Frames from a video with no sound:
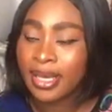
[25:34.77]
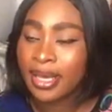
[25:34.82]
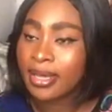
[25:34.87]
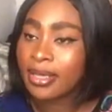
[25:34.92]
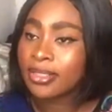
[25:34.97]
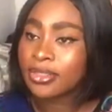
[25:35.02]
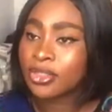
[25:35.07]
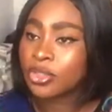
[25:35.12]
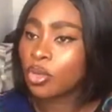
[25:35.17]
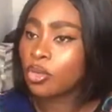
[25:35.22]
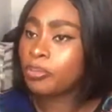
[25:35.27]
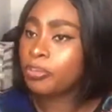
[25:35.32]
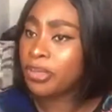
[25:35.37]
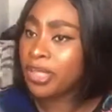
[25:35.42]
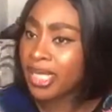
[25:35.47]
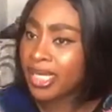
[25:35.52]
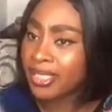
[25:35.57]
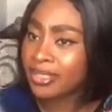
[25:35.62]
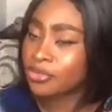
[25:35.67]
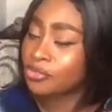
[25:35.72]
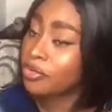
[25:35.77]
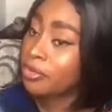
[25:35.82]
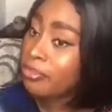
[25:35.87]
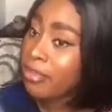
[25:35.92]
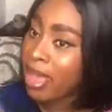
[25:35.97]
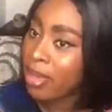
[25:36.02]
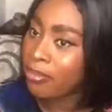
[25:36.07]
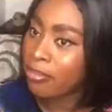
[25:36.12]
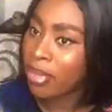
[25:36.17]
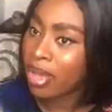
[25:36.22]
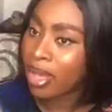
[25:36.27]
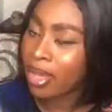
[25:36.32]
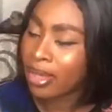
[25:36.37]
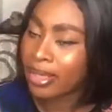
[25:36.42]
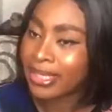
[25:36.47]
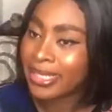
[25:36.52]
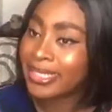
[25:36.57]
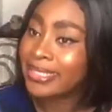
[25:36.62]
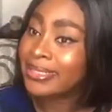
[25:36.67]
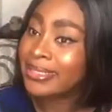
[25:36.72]
So please remember,
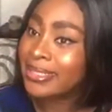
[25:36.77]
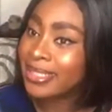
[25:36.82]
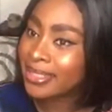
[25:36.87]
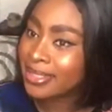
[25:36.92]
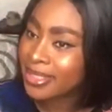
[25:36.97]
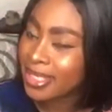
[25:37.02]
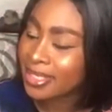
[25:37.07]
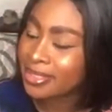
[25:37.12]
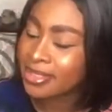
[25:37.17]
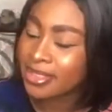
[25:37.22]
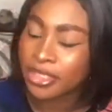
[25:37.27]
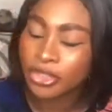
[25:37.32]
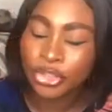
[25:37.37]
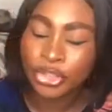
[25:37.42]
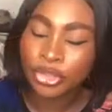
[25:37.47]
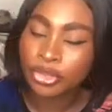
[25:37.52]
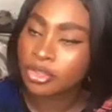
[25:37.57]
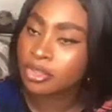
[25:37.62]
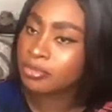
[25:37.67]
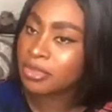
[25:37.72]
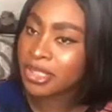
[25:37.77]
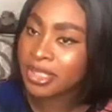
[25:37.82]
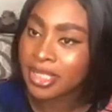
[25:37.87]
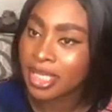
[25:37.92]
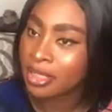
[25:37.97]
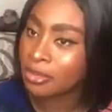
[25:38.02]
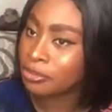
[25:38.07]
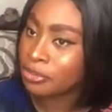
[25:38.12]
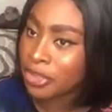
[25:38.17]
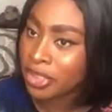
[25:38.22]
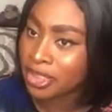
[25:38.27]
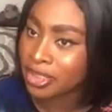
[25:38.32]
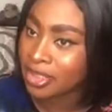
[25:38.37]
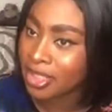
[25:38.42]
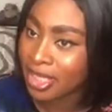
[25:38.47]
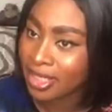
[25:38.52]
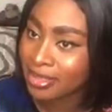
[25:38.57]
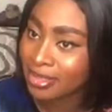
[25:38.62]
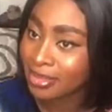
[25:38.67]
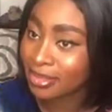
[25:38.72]
indecency shouldn't be
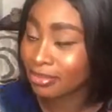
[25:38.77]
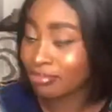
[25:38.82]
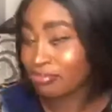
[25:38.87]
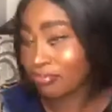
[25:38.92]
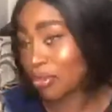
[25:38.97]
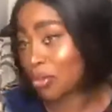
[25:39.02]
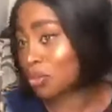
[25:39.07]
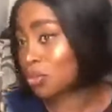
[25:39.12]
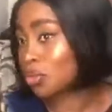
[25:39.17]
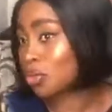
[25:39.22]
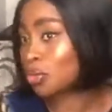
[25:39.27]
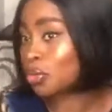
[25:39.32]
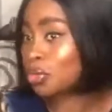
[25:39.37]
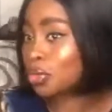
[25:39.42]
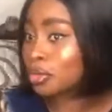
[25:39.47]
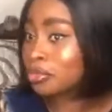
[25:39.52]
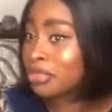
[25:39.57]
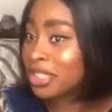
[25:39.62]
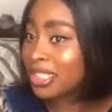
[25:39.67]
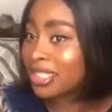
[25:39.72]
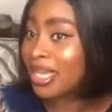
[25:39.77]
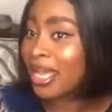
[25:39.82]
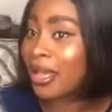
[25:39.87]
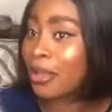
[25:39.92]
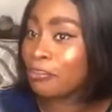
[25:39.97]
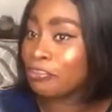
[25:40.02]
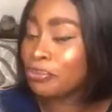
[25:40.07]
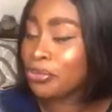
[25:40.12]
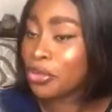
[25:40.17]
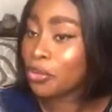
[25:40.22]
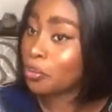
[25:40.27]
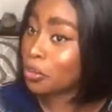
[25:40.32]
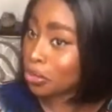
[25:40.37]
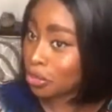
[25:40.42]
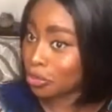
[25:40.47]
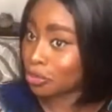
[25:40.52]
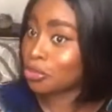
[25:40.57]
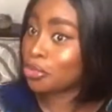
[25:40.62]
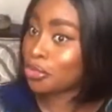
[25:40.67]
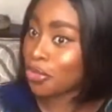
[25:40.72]
celebrated on social media. We
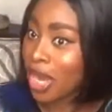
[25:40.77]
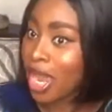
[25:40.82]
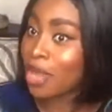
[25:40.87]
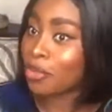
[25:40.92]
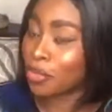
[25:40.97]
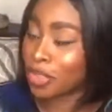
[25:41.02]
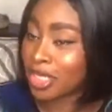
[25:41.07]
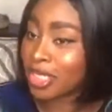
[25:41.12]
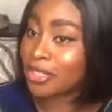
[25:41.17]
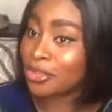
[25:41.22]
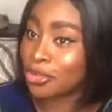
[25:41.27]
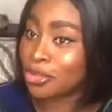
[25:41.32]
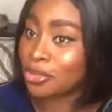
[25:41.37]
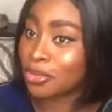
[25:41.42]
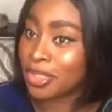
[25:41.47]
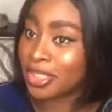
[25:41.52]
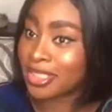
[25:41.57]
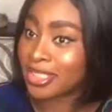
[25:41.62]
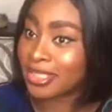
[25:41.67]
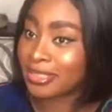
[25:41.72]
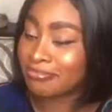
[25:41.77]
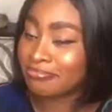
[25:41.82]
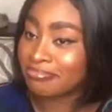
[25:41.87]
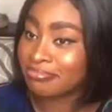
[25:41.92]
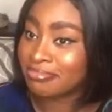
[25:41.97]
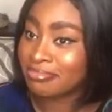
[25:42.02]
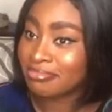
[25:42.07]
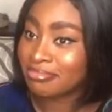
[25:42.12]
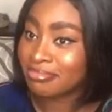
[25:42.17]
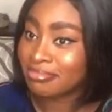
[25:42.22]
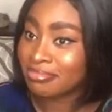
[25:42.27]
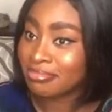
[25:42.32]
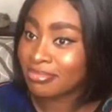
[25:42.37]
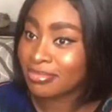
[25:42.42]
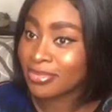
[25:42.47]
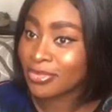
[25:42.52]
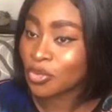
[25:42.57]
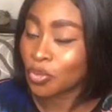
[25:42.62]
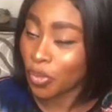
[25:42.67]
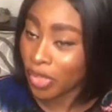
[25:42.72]
should try. We can do it.
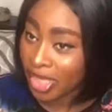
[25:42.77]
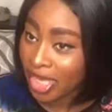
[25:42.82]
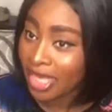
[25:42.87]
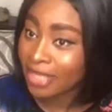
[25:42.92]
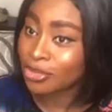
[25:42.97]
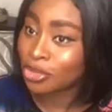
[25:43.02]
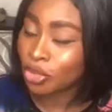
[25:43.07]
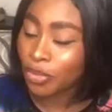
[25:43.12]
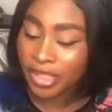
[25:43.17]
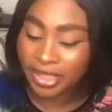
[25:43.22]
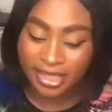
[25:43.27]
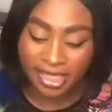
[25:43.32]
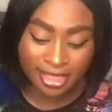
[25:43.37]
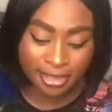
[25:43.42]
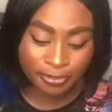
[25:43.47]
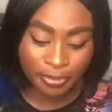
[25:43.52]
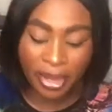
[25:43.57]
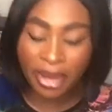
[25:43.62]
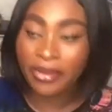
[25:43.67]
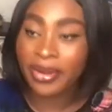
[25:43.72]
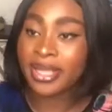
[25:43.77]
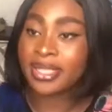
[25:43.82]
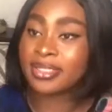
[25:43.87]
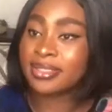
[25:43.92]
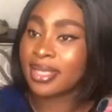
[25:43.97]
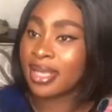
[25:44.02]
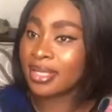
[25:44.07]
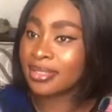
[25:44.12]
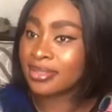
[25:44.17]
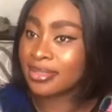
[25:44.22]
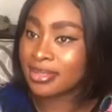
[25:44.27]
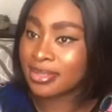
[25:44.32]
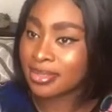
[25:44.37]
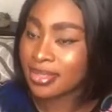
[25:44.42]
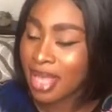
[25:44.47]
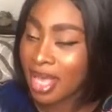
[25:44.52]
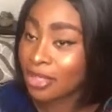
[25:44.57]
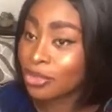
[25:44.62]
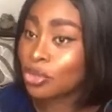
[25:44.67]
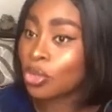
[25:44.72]
We can do it as parents, as
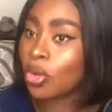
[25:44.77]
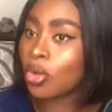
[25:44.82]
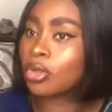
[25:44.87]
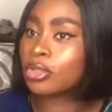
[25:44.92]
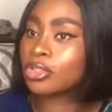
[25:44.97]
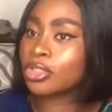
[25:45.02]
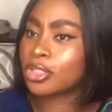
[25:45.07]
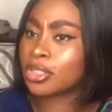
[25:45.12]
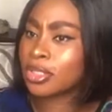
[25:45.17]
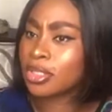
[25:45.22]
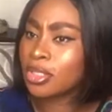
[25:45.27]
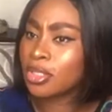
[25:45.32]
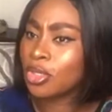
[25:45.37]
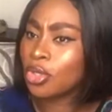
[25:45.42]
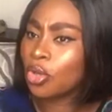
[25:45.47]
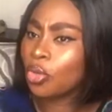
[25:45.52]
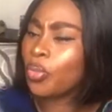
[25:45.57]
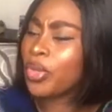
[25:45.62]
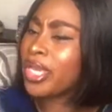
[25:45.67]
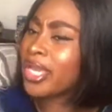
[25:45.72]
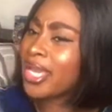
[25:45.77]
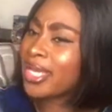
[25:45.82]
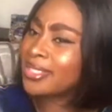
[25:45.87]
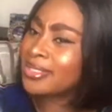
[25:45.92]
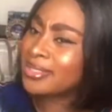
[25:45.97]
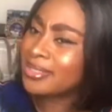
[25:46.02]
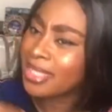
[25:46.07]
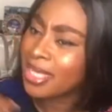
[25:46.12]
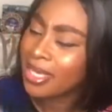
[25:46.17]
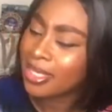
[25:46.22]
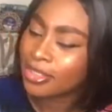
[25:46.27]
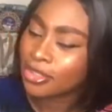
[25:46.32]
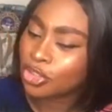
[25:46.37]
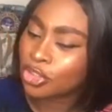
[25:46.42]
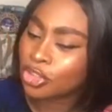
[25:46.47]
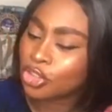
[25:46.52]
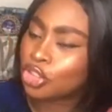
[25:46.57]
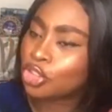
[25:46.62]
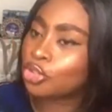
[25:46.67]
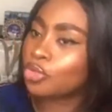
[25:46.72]
adults. We can
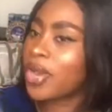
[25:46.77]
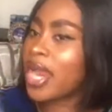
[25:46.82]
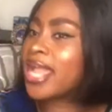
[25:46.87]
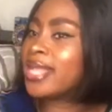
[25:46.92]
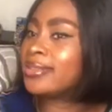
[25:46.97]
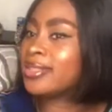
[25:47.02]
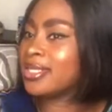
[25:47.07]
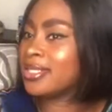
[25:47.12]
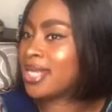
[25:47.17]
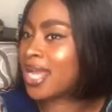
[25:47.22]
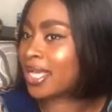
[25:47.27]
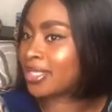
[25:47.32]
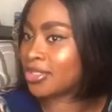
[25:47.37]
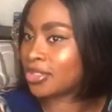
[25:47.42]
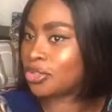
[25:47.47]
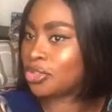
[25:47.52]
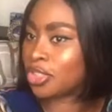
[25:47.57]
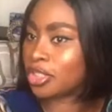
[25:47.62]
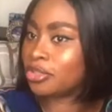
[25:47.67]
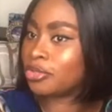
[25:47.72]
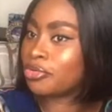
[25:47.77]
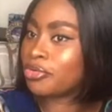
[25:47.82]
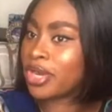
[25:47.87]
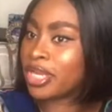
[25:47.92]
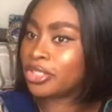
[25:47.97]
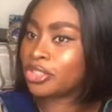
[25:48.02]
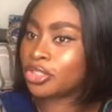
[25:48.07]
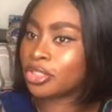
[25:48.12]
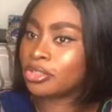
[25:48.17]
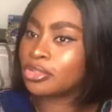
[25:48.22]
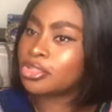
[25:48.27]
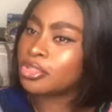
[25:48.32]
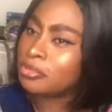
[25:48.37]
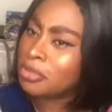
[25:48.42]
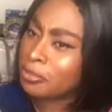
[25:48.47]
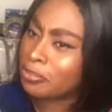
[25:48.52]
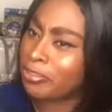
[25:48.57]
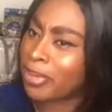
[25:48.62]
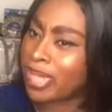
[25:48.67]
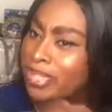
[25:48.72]
train the next generation to
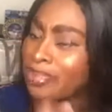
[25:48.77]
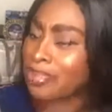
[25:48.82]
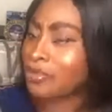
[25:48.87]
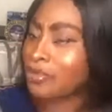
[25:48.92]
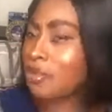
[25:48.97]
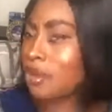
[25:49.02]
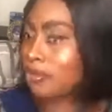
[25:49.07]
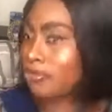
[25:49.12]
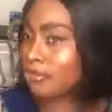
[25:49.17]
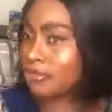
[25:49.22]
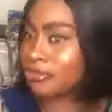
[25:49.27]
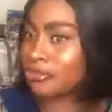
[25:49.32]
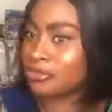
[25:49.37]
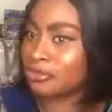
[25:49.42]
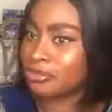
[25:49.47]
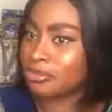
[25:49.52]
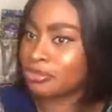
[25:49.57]
be better off